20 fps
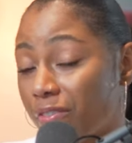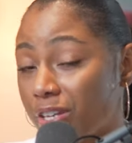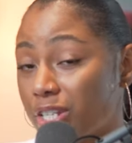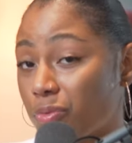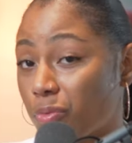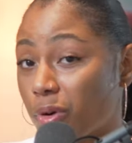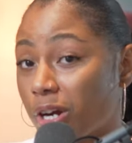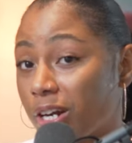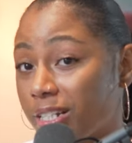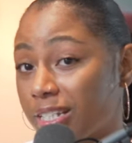of his
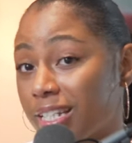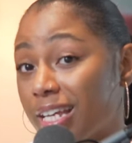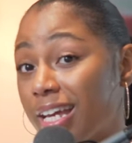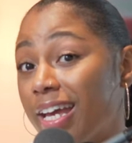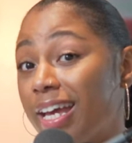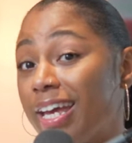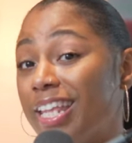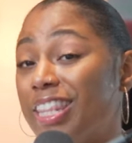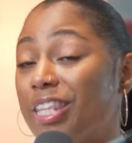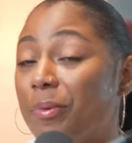works
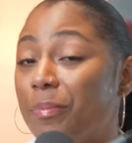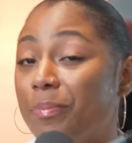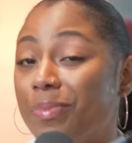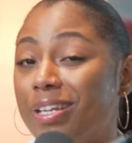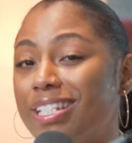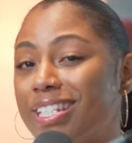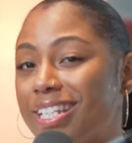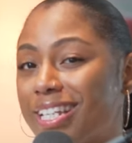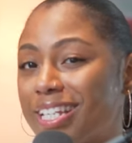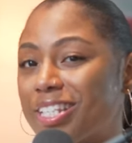in the
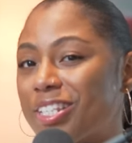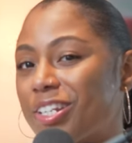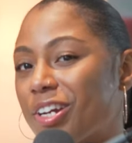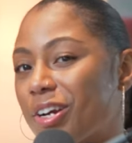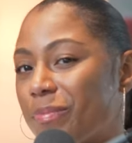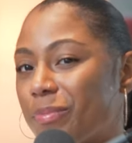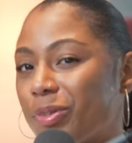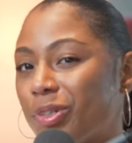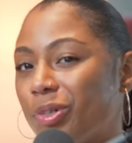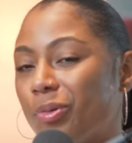busiest
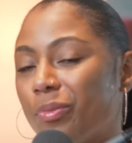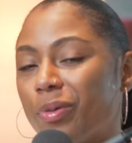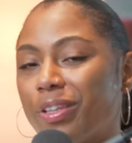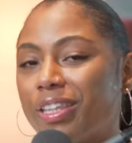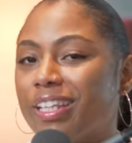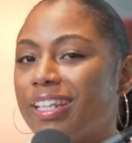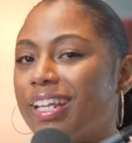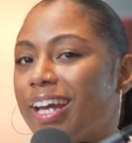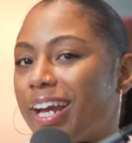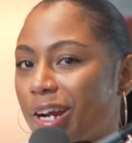terminal
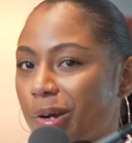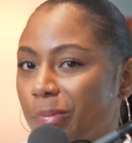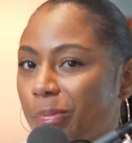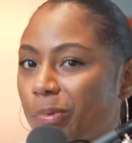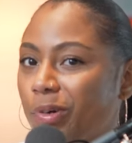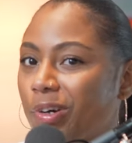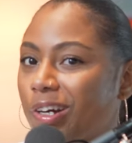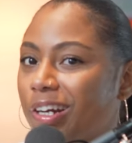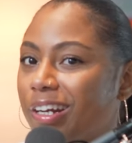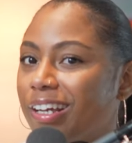within the
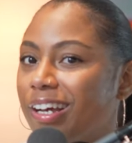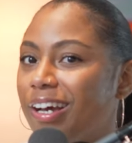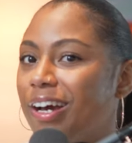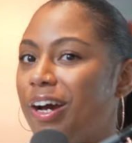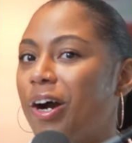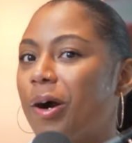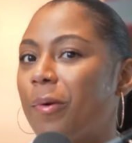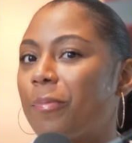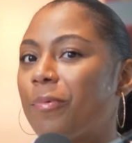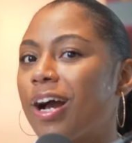airport,
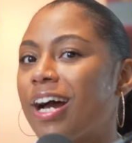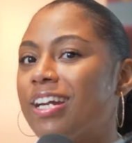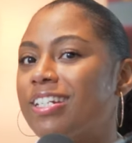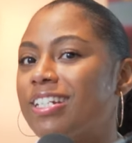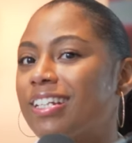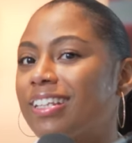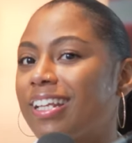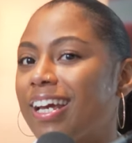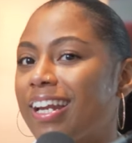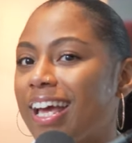a
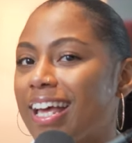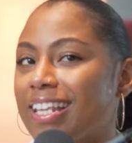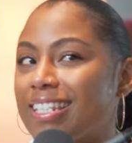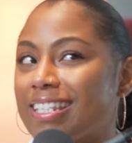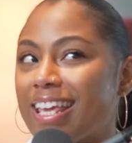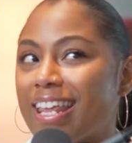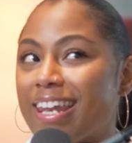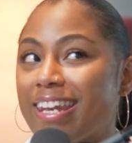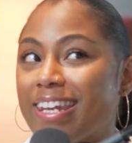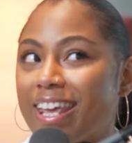project that has
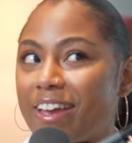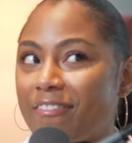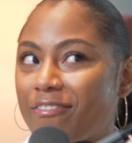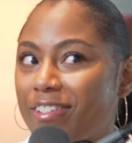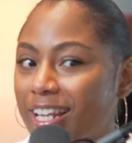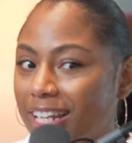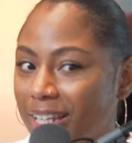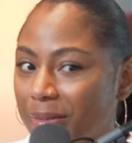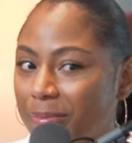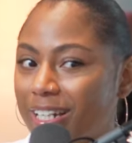
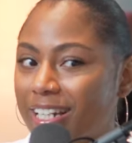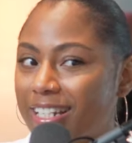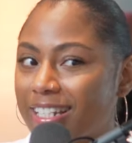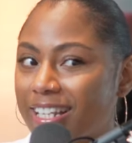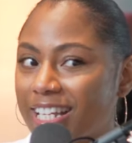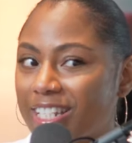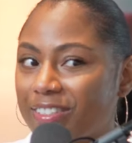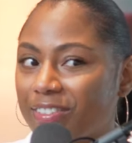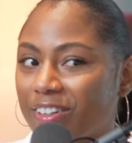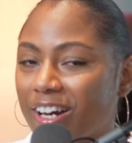definitely been a
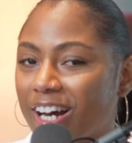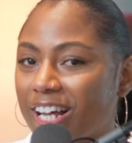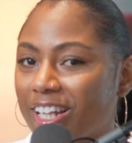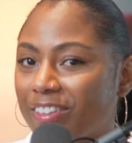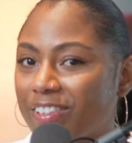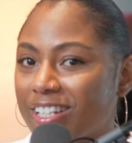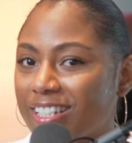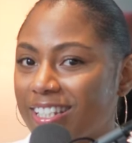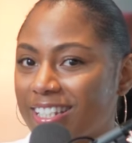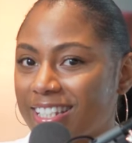test for all
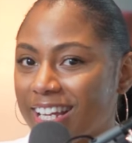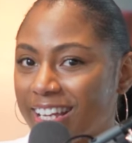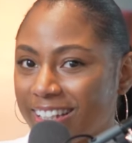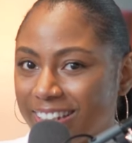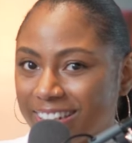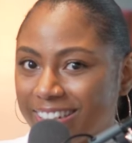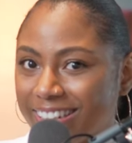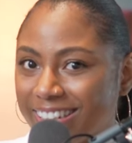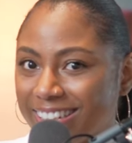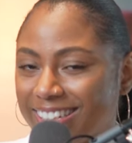of us, to say
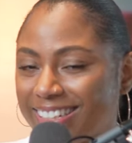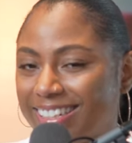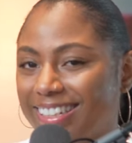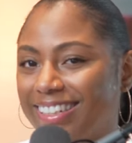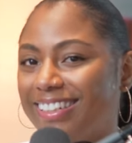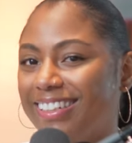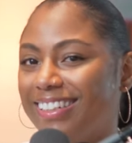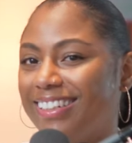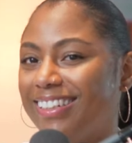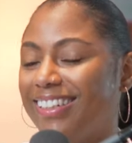the
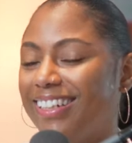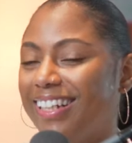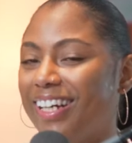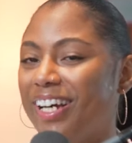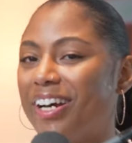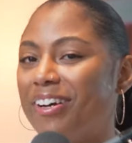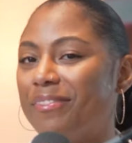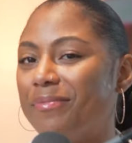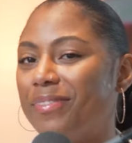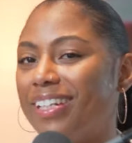least,
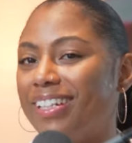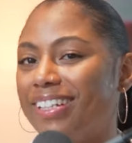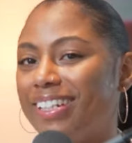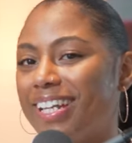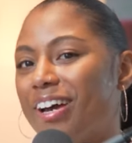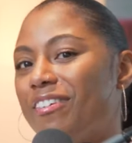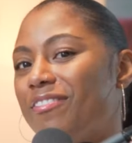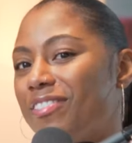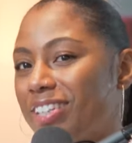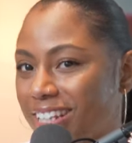but
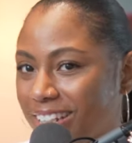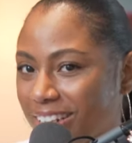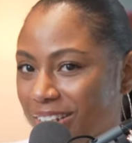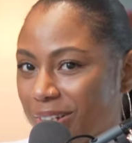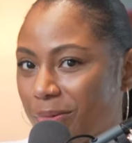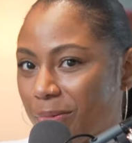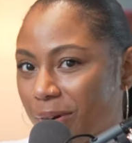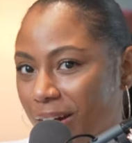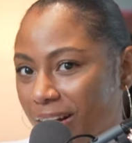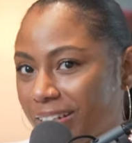definitely
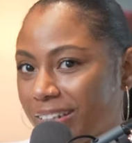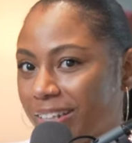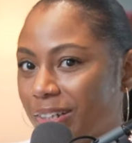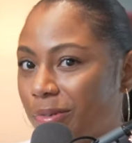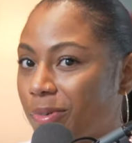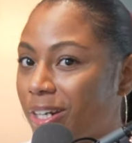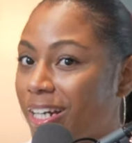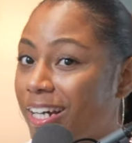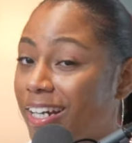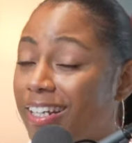worth it.
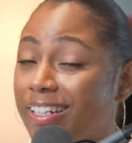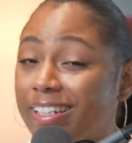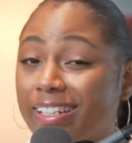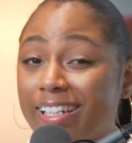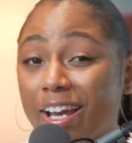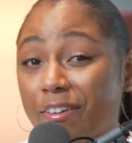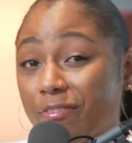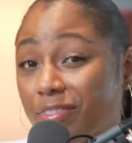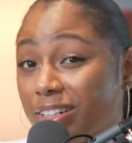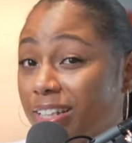We're going to
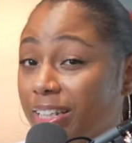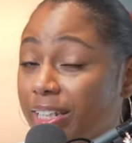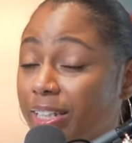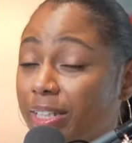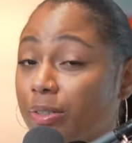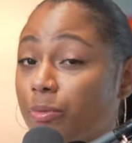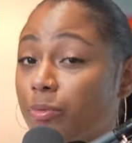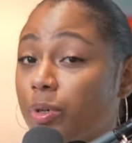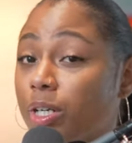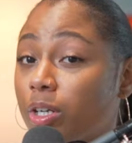
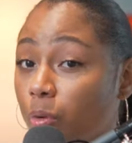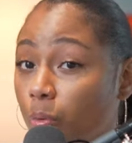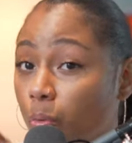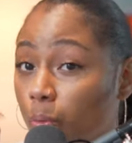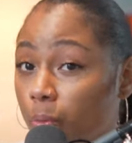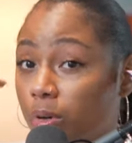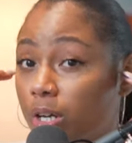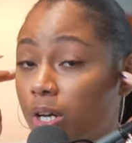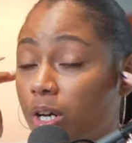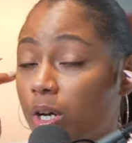definitely, we're
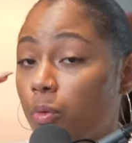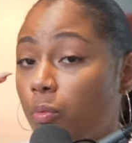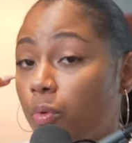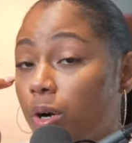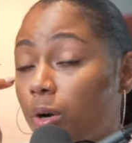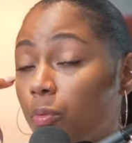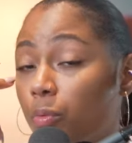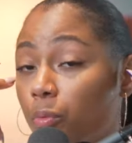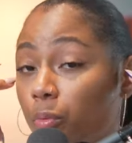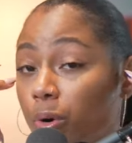
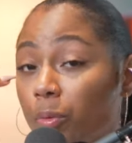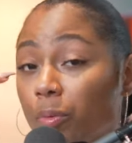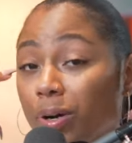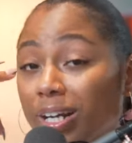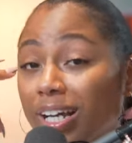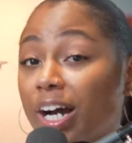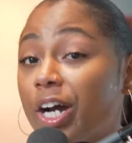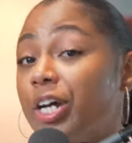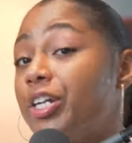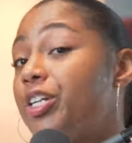we're we're one
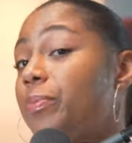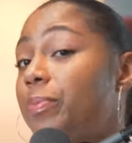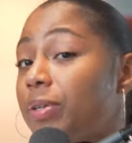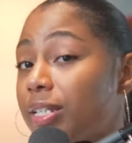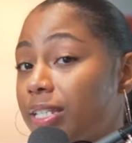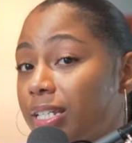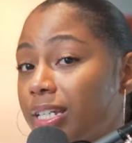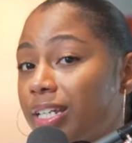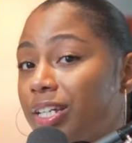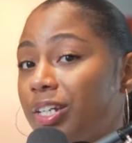hundred
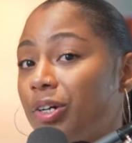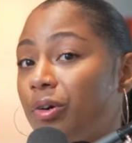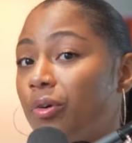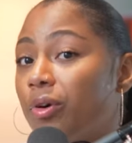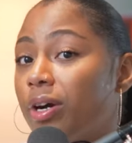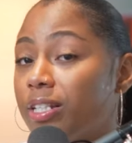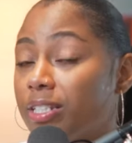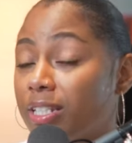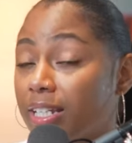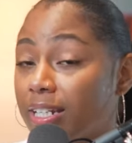percent
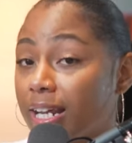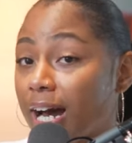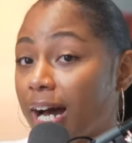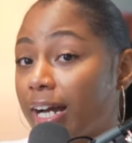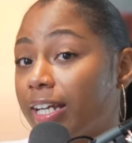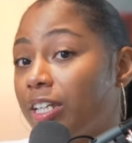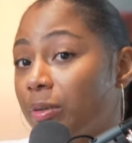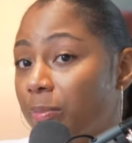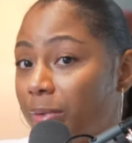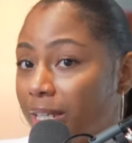going to
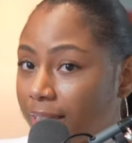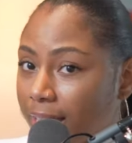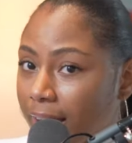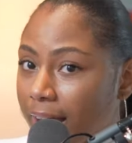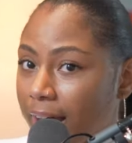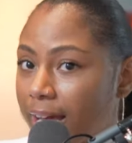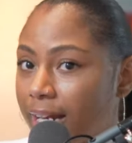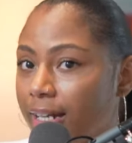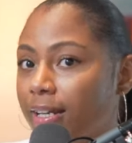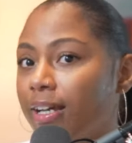document
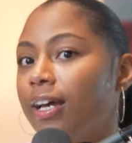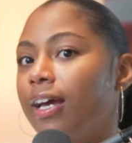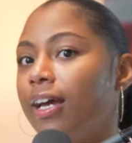that,